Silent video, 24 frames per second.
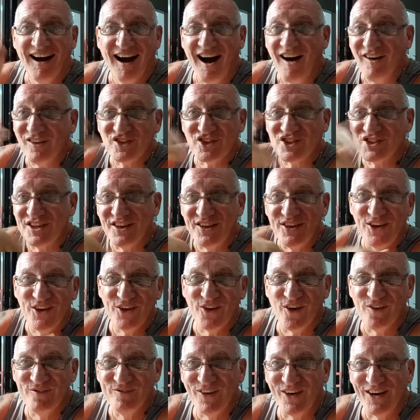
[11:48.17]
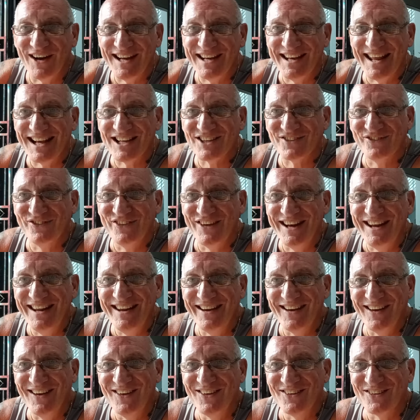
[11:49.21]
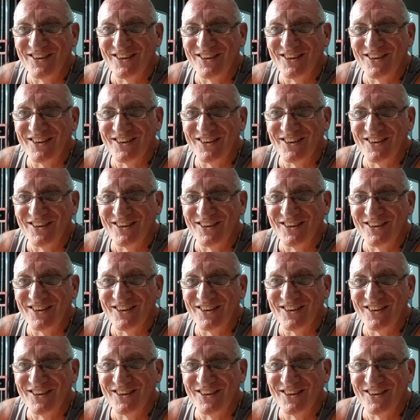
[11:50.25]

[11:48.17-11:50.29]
I'll see you on my next video.